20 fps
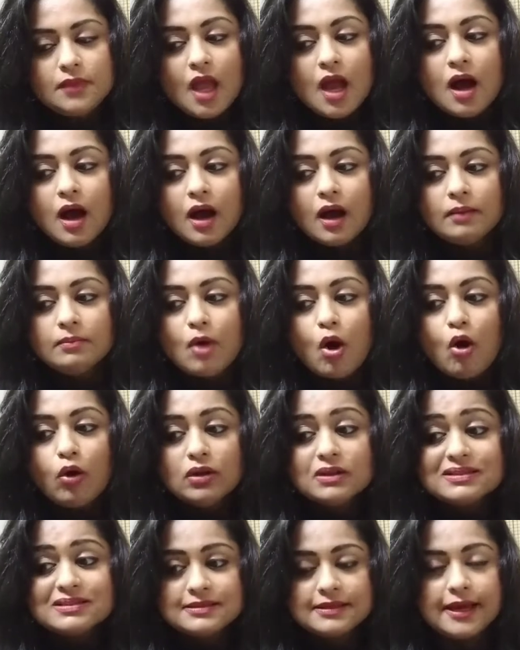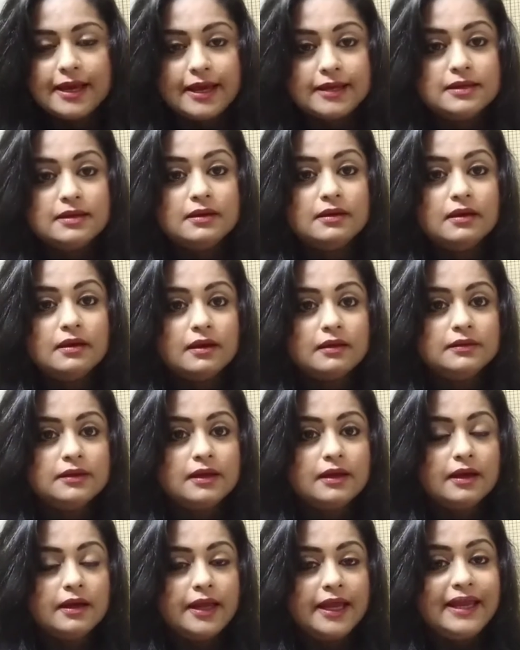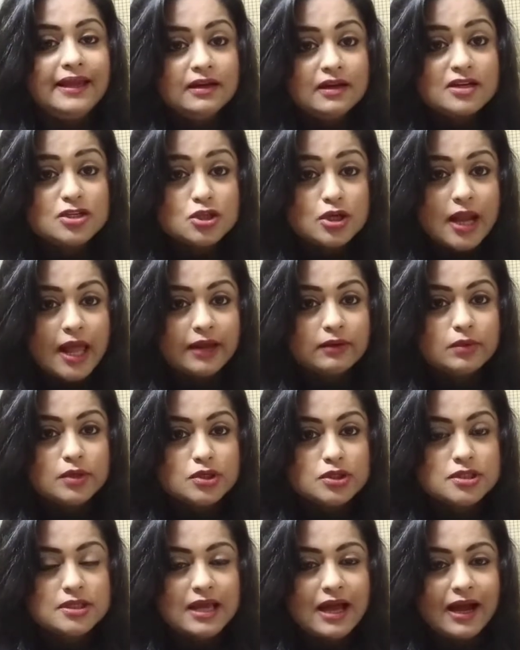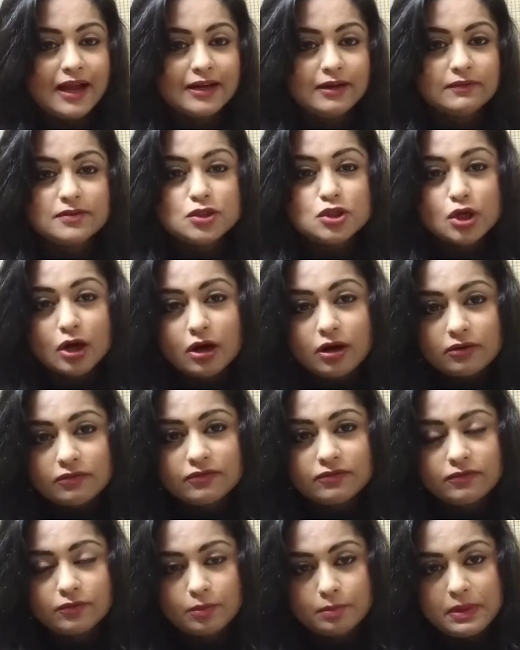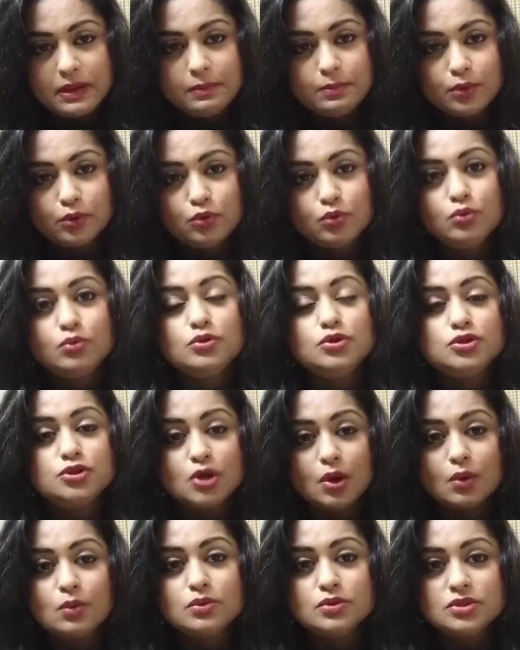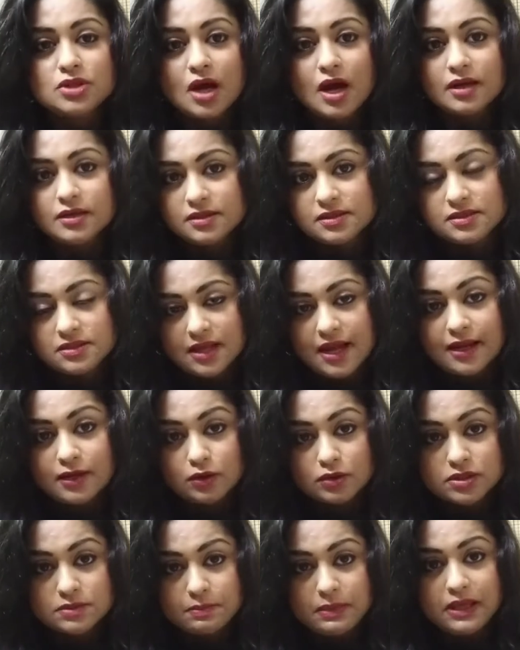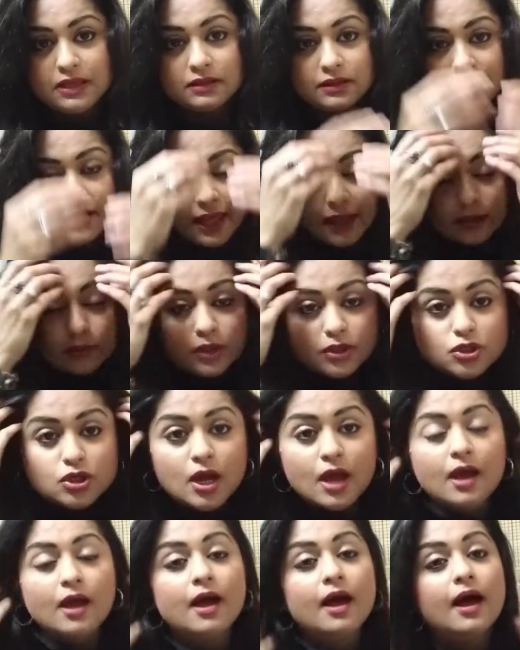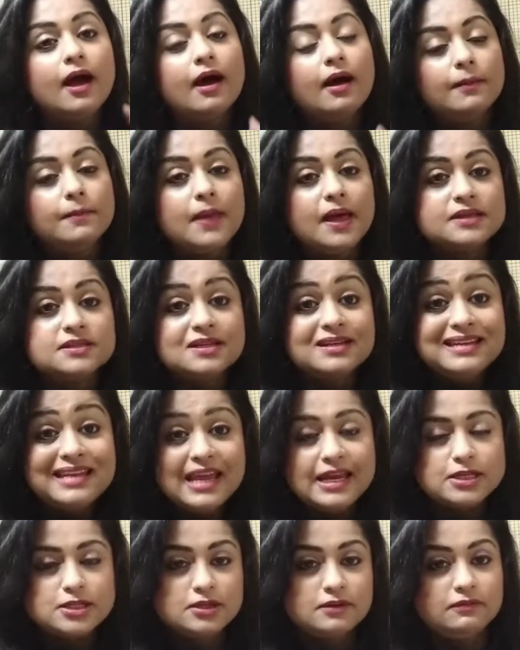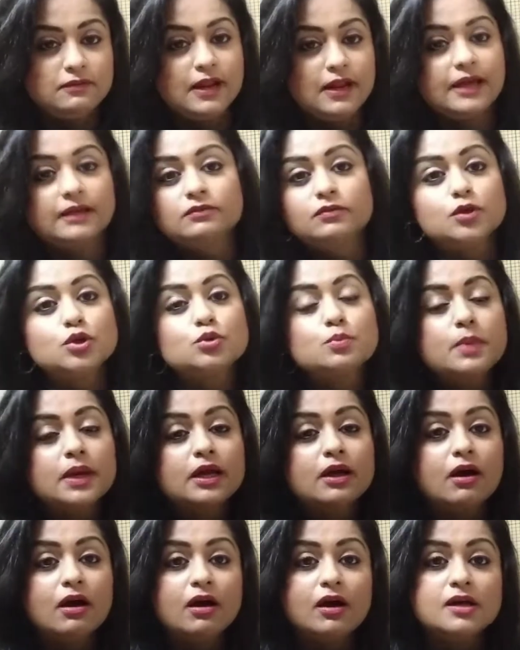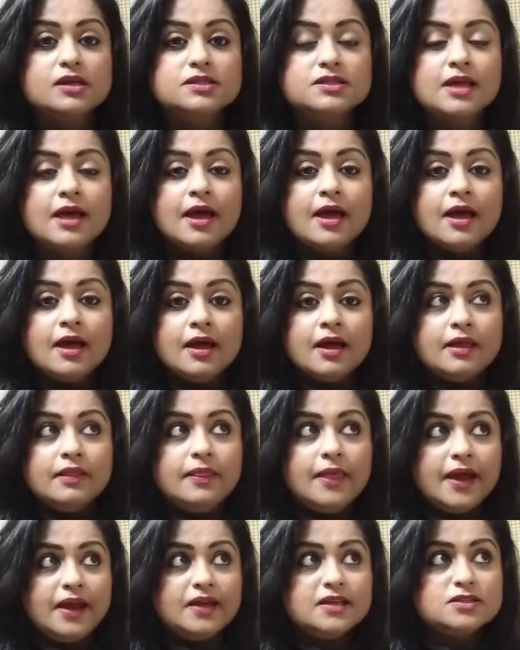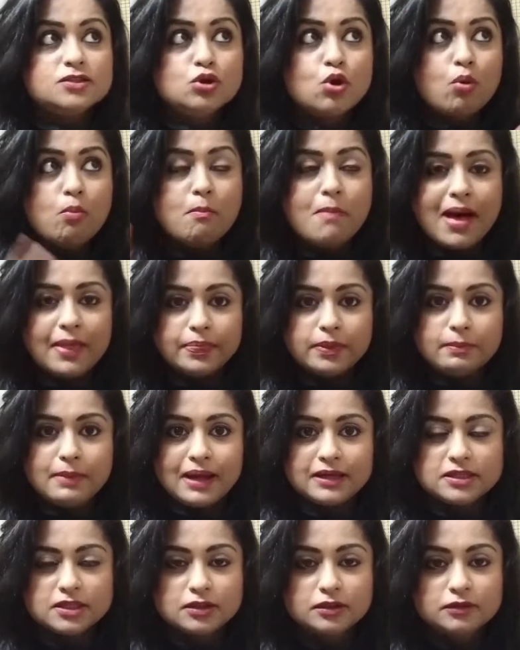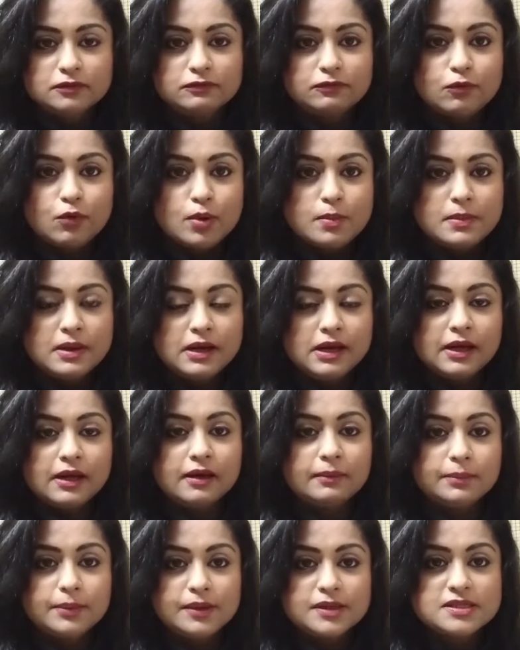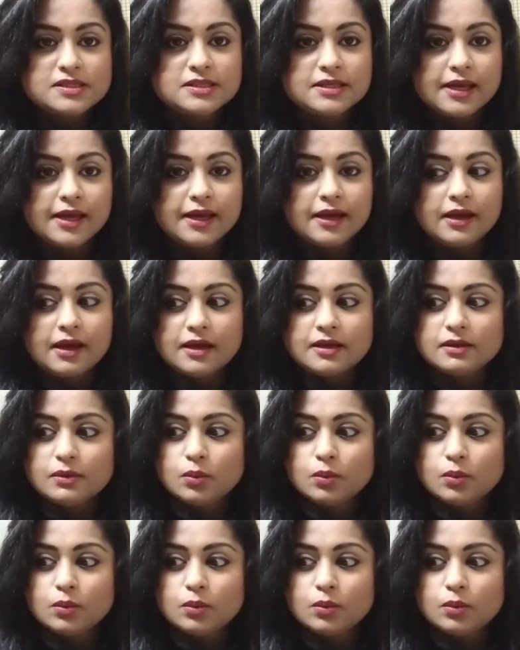All said, the English language is kind of tough for people who don't understand or speak the language as a native language, because there is no mathematical formula per se.